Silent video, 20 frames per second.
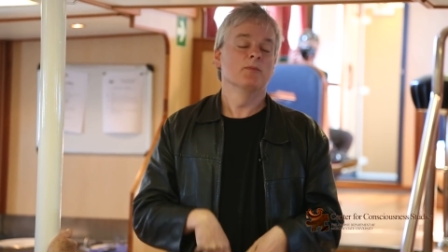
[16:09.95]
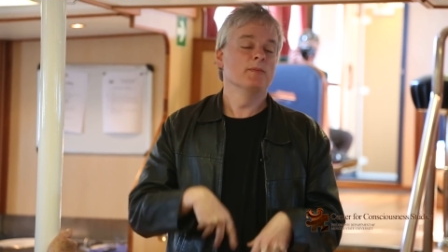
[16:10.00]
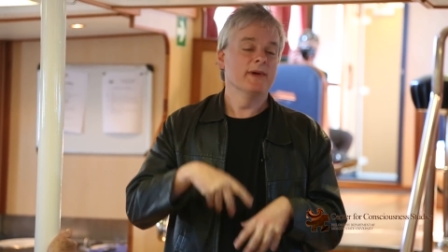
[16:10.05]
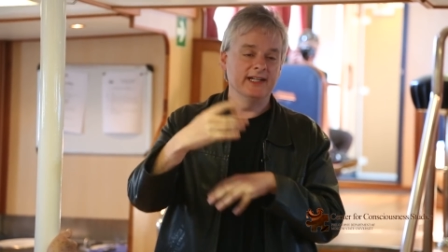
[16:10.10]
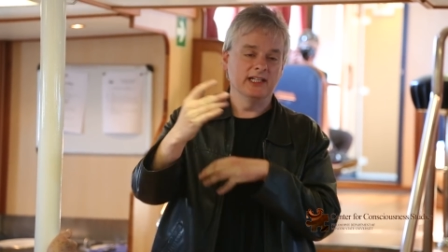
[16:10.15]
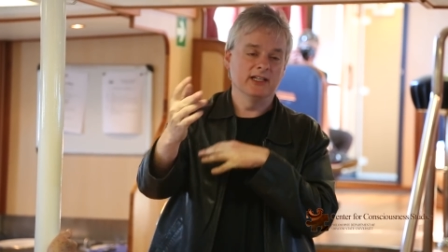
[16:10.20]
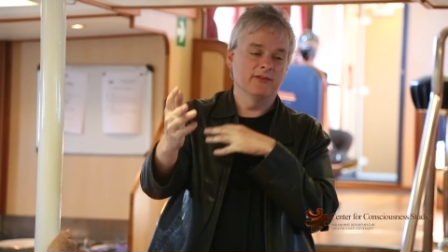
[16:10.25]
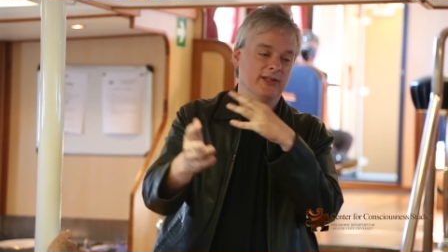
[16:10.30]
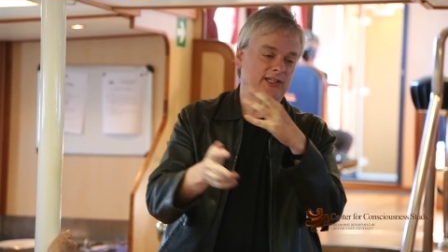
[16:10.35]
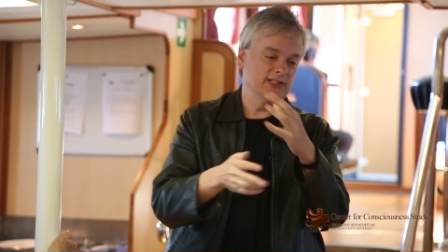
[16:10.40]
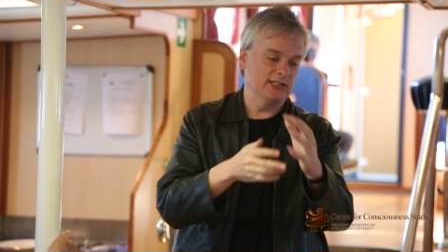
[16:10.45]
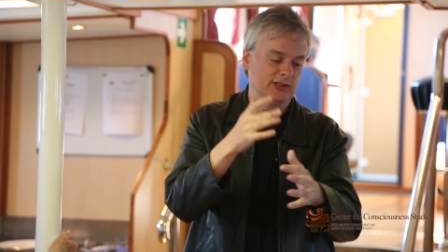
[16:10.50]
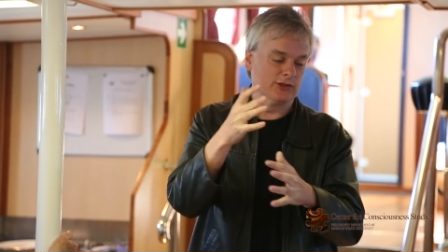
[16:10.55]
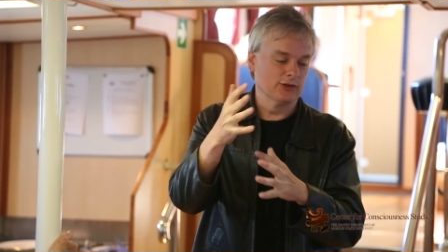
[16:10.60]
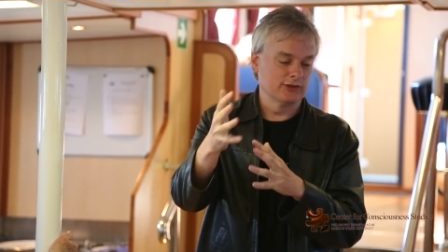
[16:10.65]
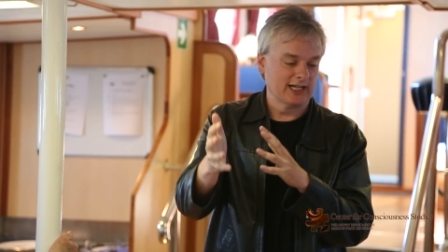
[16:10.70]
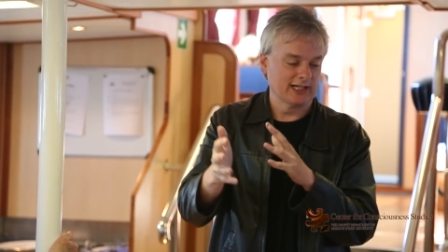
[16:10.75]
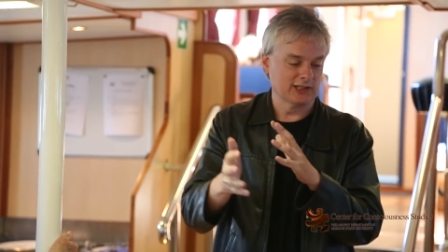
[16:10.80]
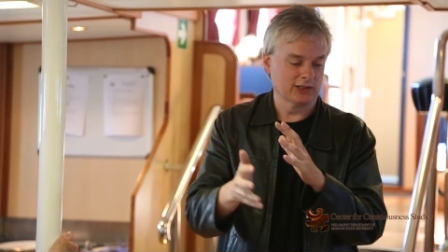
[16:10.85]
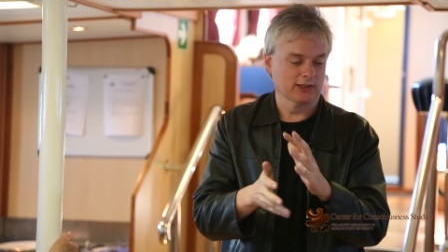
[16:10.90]
Many of these
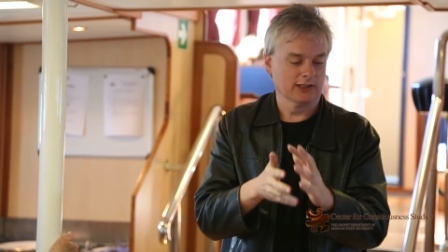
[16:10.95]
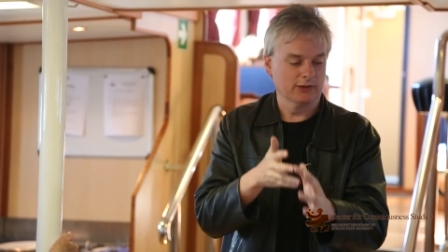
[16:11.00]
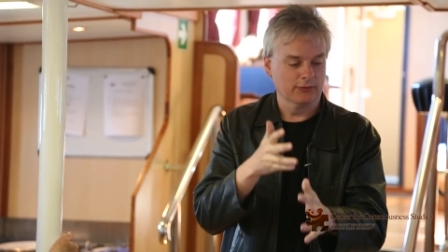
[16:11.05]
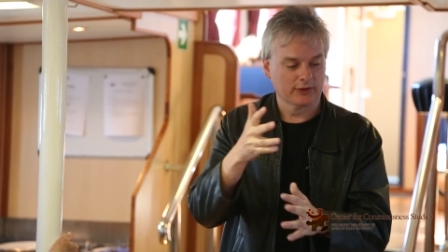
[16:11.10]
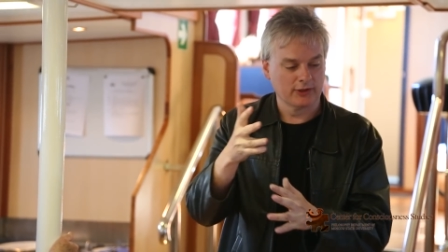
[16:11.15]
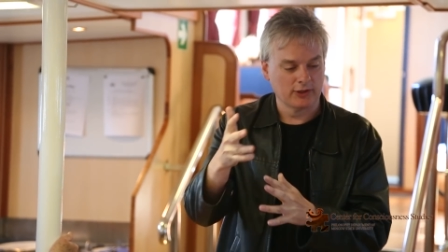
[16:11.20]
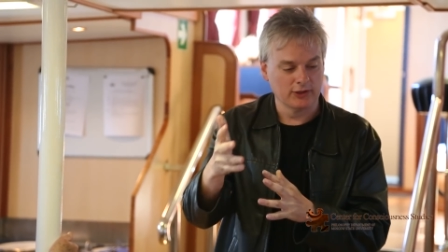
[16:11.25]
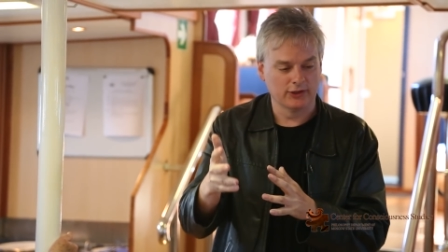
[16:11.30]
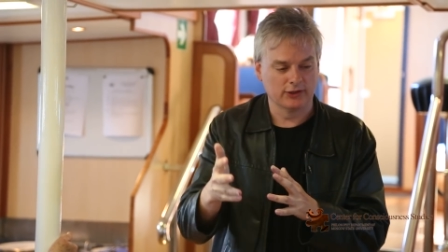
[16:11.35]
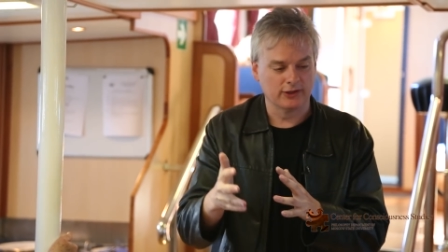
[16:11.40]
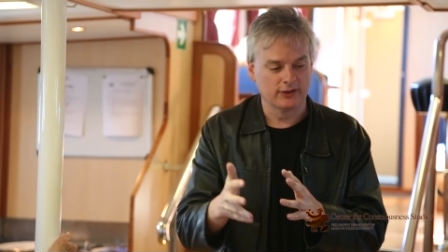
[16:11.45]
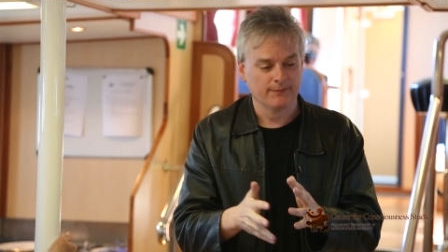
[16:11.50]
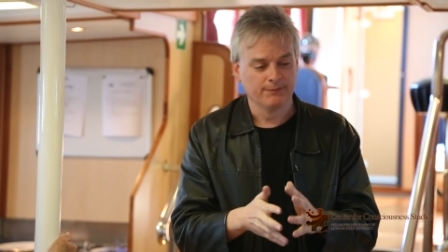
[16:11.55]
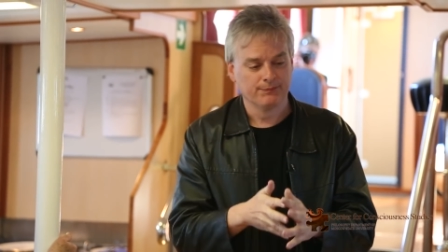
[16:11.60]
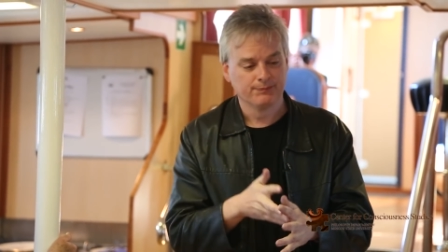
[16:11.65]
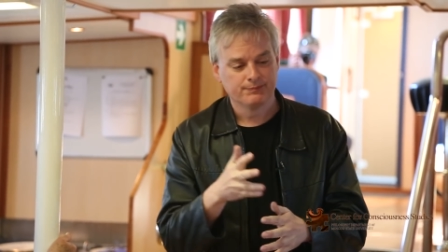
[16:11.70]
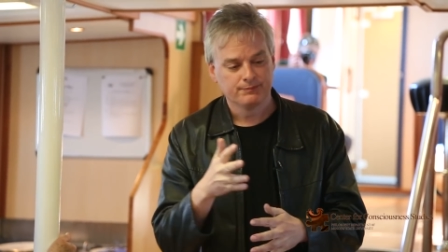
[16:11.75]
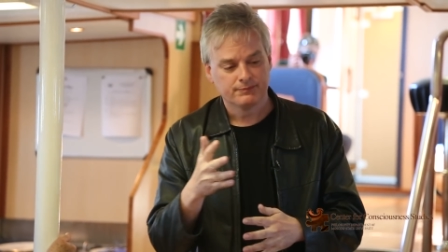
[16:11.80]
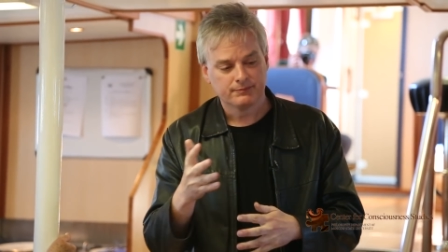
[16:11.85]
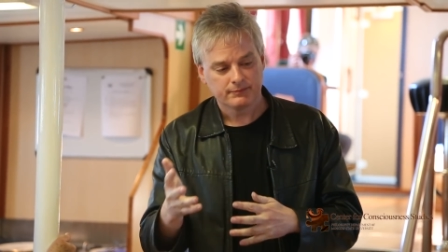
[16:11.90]
issues actually recur
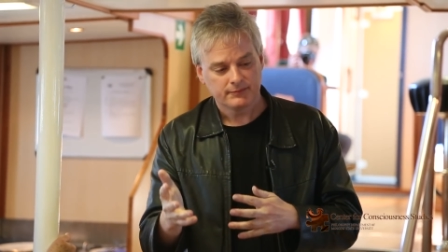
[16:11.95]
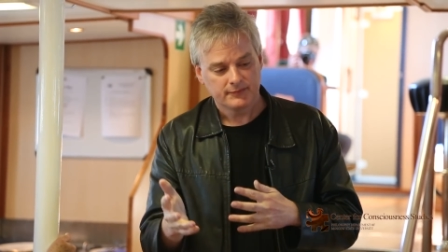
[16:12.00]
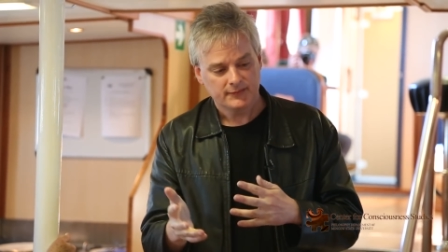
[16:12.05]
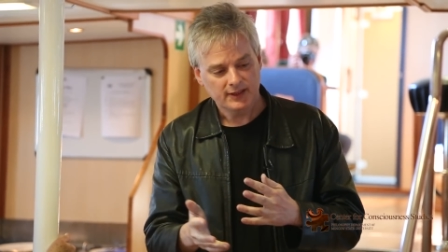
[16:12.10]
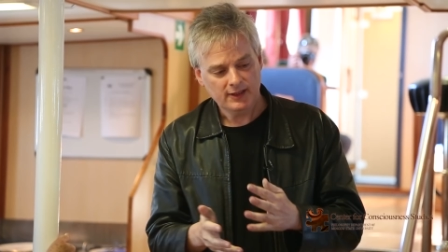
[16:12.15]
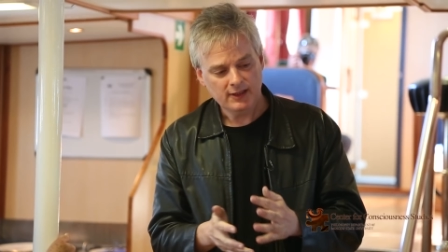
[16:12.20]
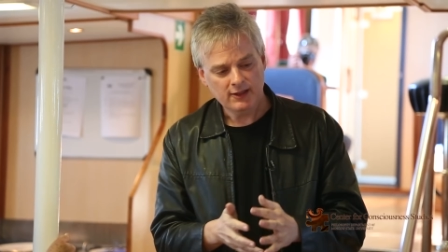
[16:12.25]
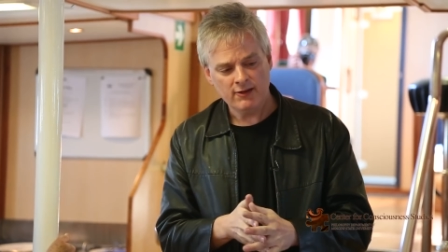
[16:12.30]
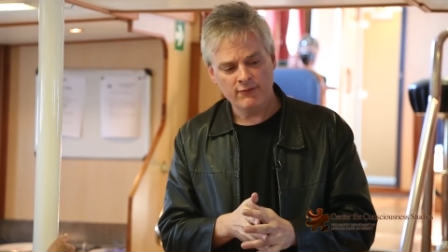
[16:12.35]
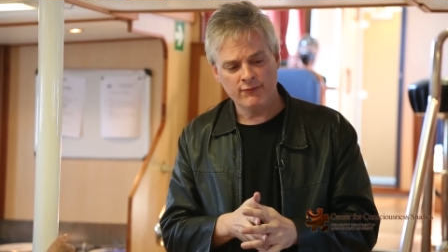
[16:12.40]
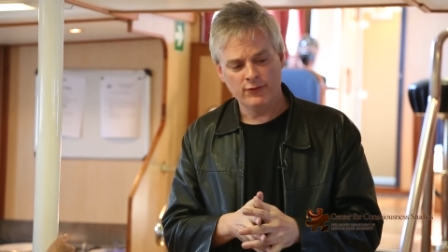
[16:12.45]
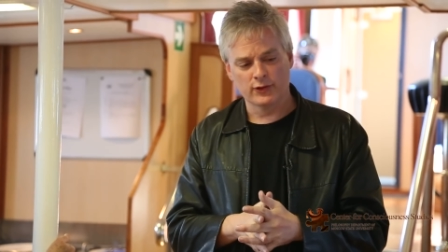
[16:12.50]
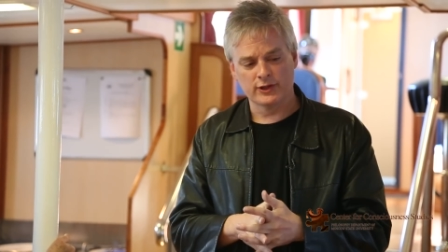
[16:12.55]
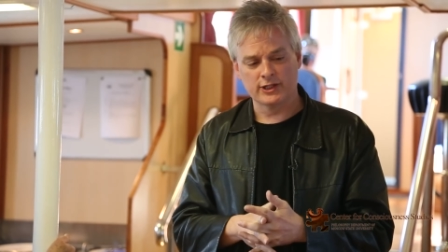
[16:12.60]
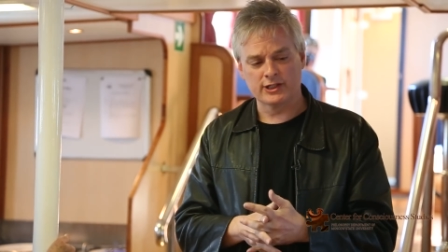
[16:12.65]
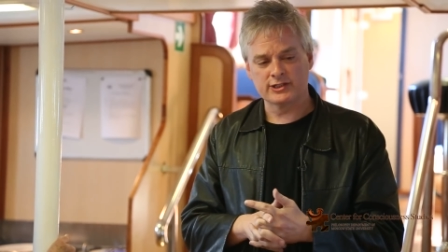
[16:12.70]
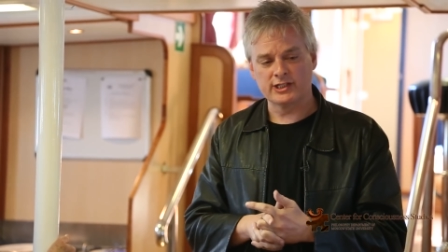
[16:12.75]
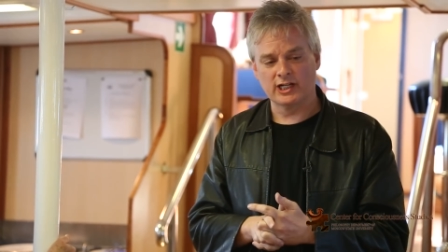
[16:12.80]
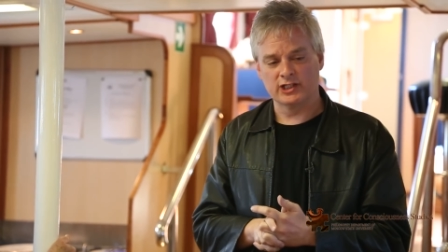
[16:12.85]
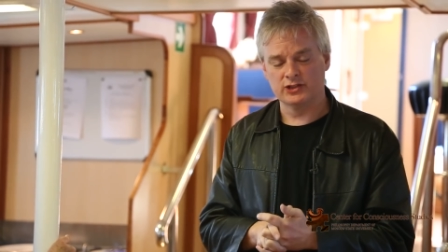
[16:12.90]
for
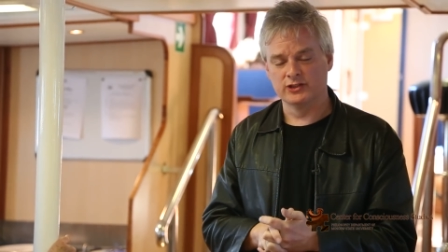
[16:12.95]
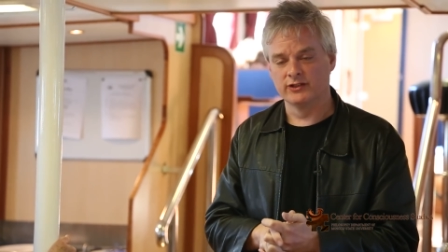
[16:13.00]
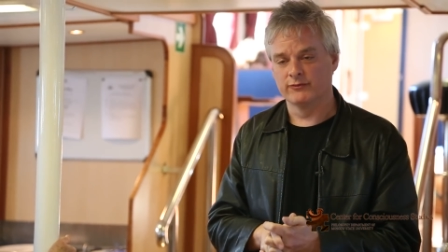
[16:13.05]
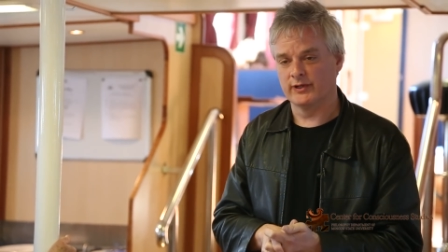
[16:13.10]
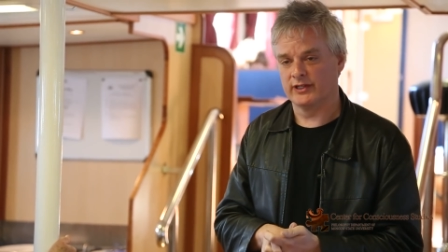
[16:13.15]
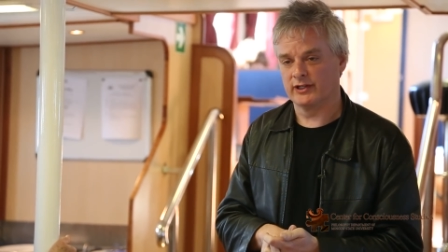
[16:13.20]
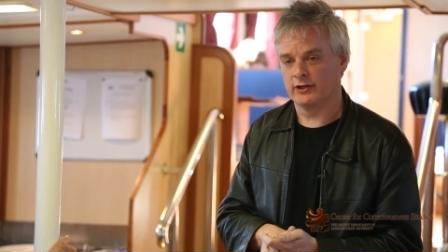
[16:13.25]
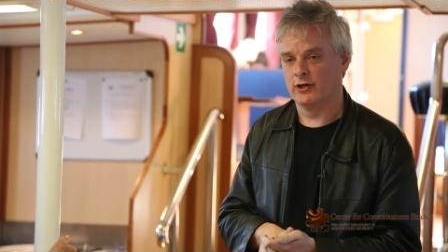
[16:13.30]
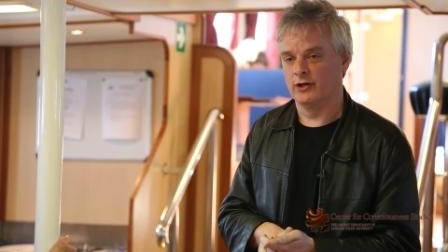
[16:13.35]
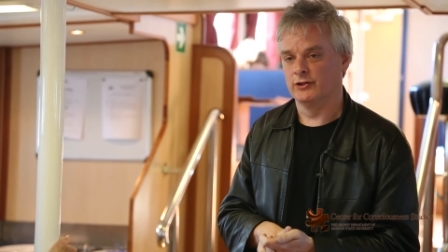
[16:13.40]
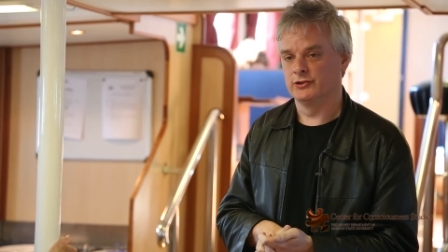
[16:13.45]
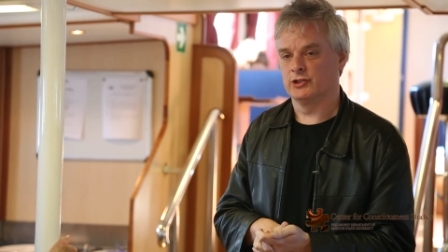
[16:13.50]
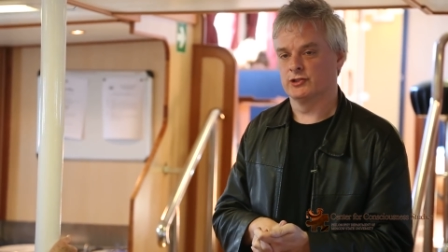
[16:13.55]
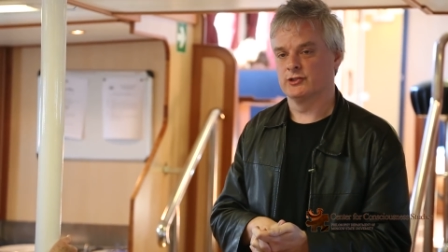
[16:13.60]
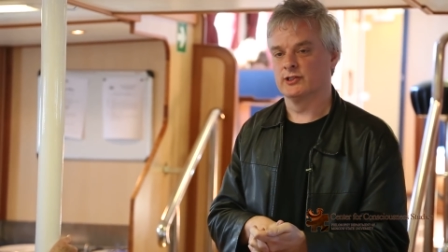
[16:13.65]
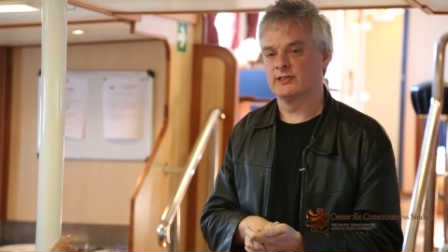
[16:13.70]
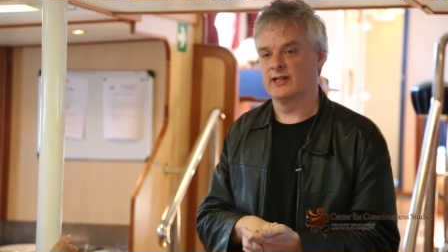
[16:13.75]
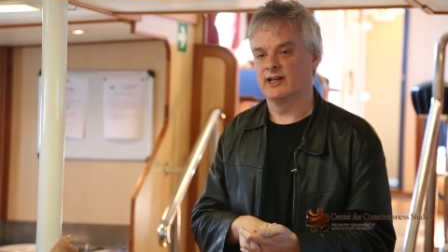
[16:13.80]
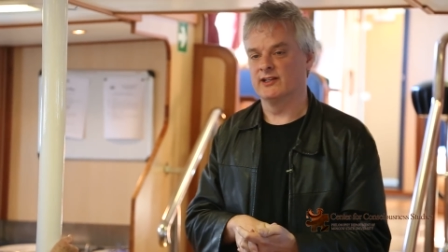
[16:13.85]
the discussion of whether consciousness